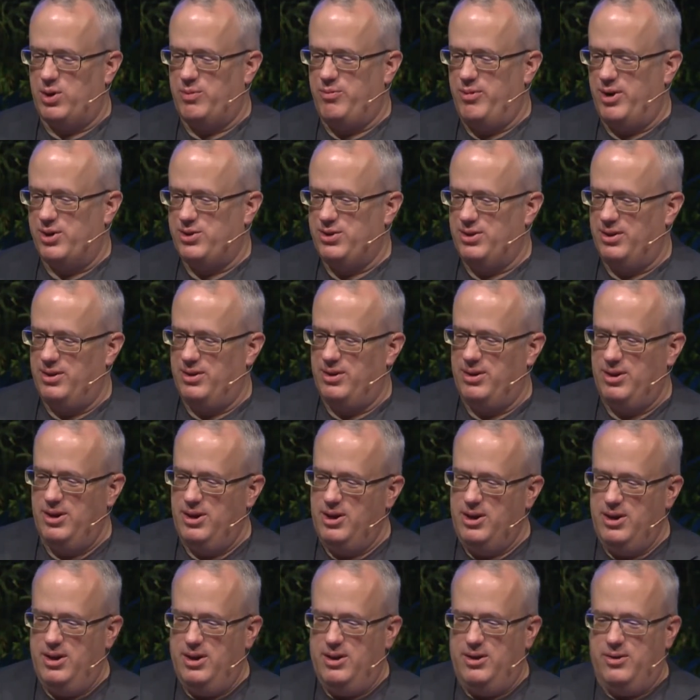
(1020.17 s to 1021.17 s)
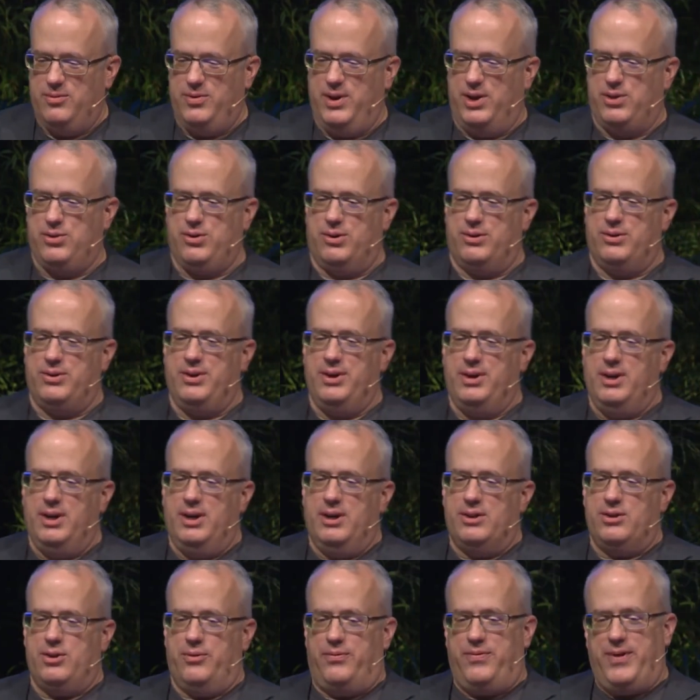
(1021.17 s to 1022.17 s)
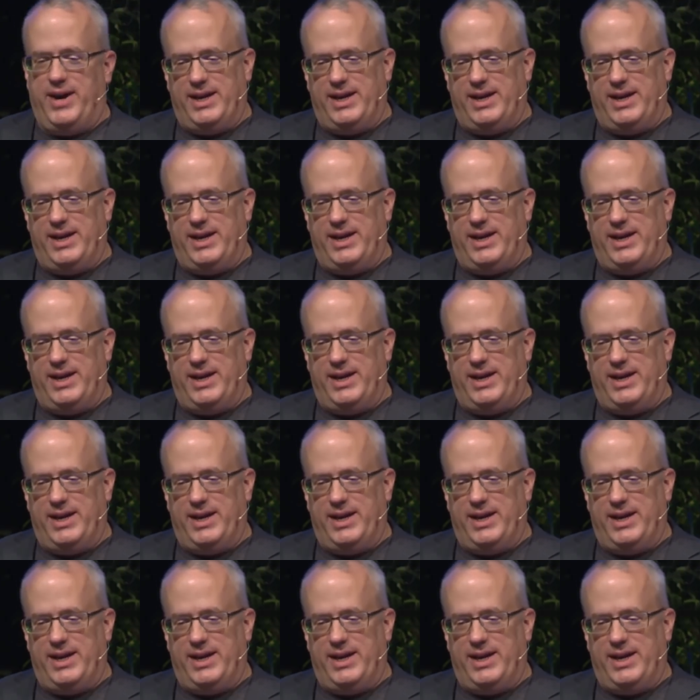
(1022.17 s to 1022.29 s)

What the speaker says: expression features. So